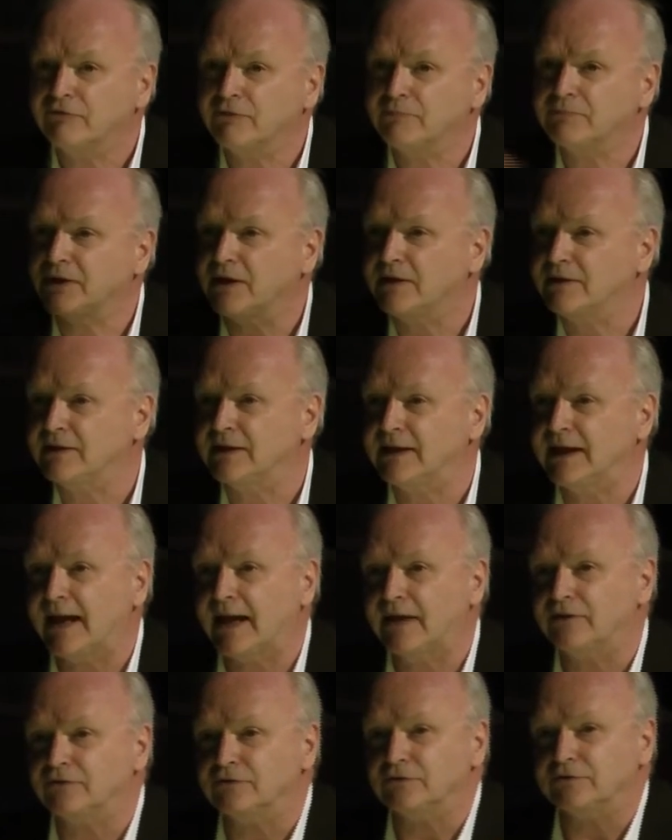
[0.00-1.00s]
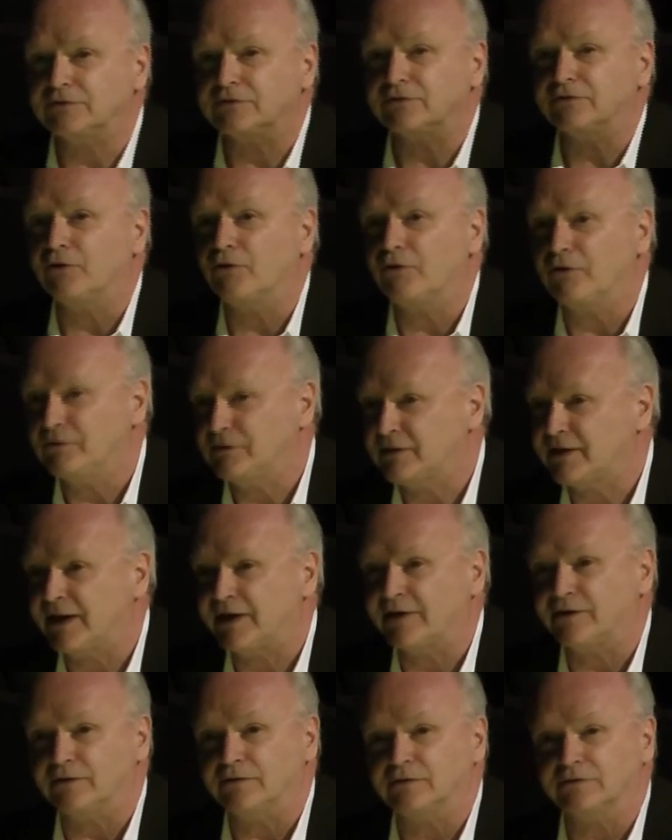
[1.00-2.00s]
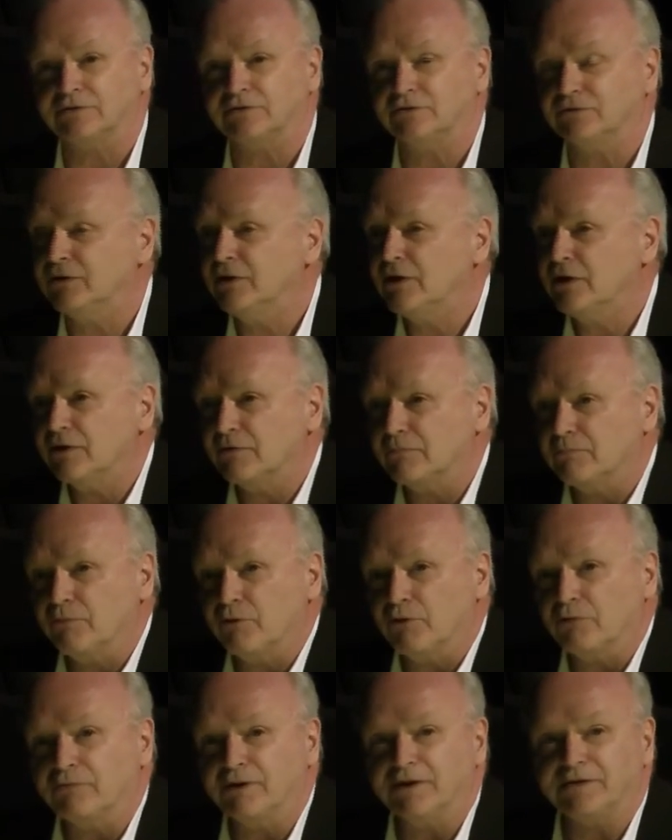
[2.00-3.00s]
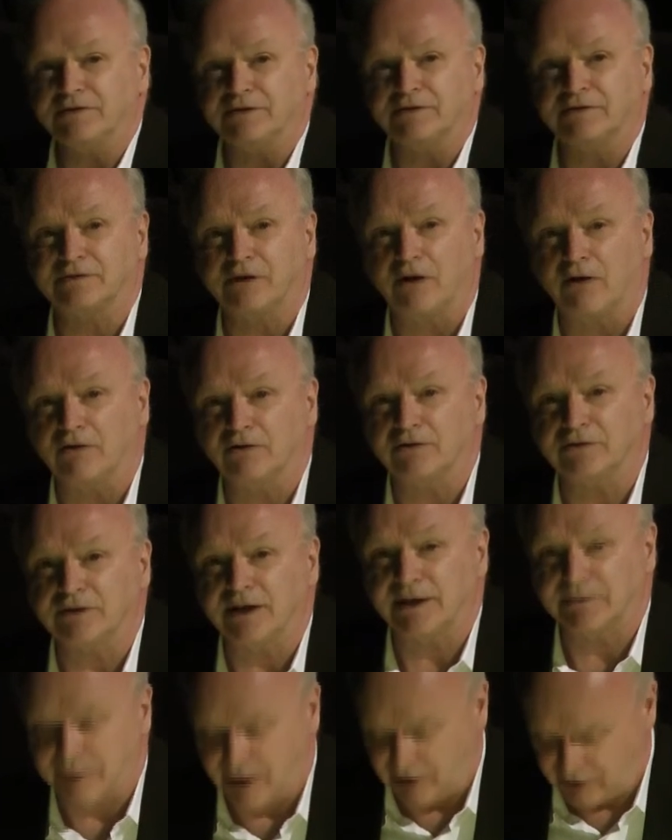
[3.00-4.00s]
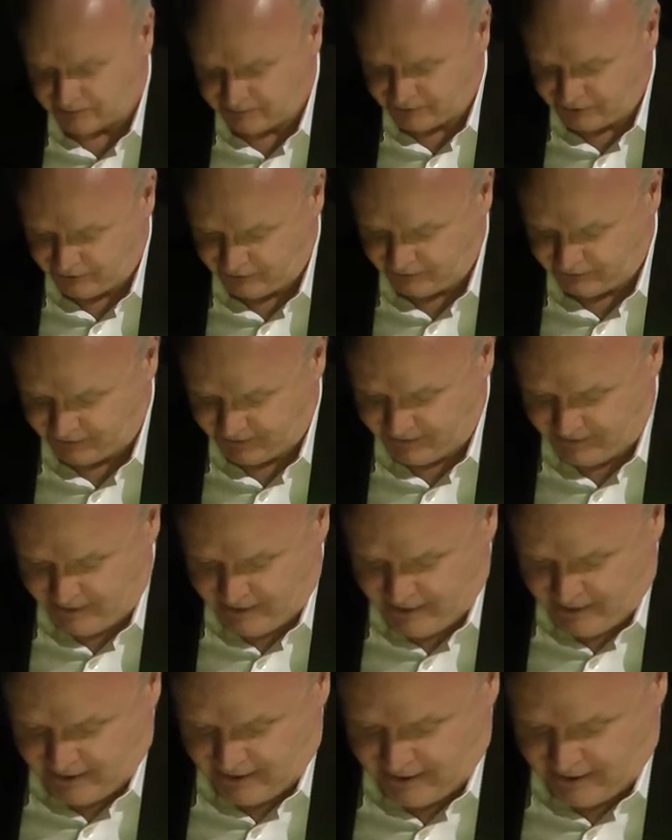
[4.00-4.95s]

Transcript: from Dudley Andel to Noel Carroll to more recent scholars like Malcolm Turvey.